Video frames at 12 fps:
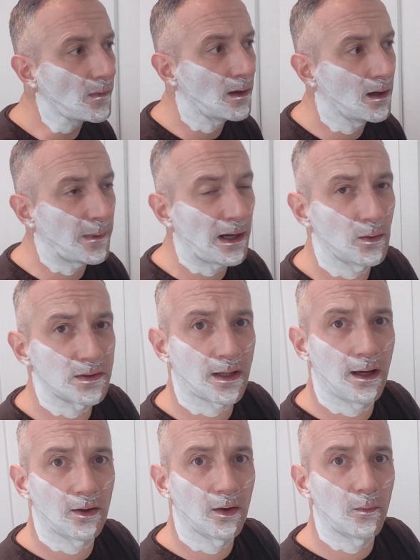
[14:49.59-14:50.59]
about what's
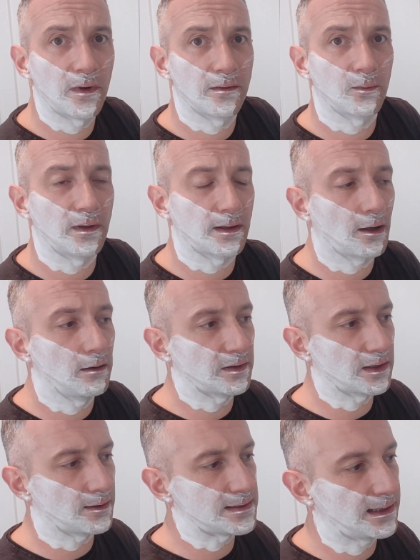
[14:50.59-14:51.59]
going on with
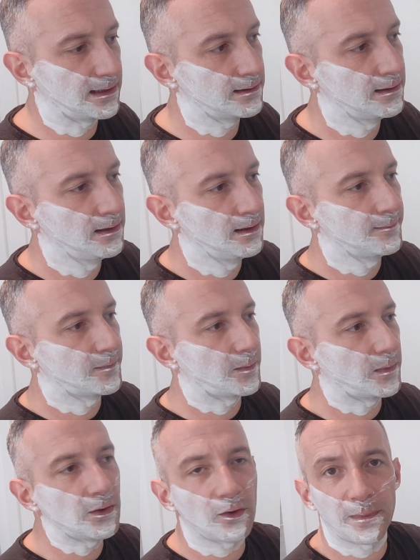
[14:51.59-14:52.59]
COVID-19,
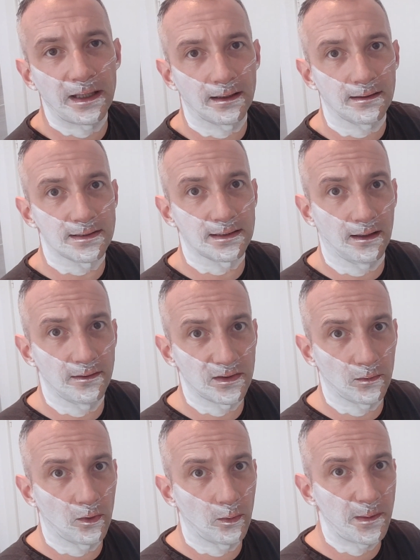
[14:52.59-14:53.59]
but we're not being asked to go
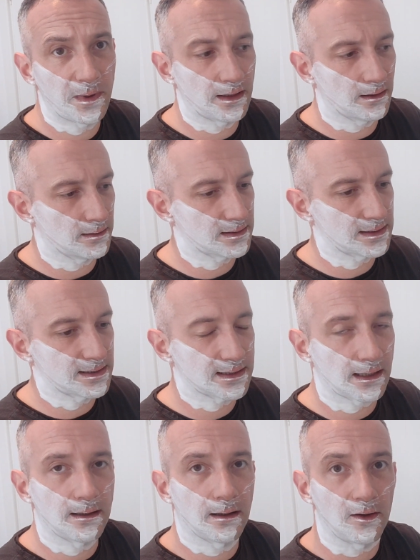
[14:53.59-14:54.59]
to war, we're being asked to
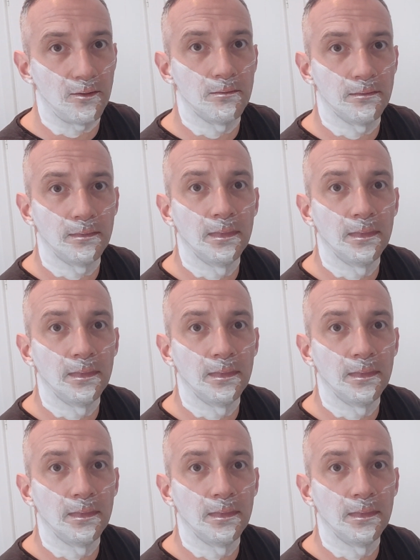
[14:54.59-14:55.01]
stay at home.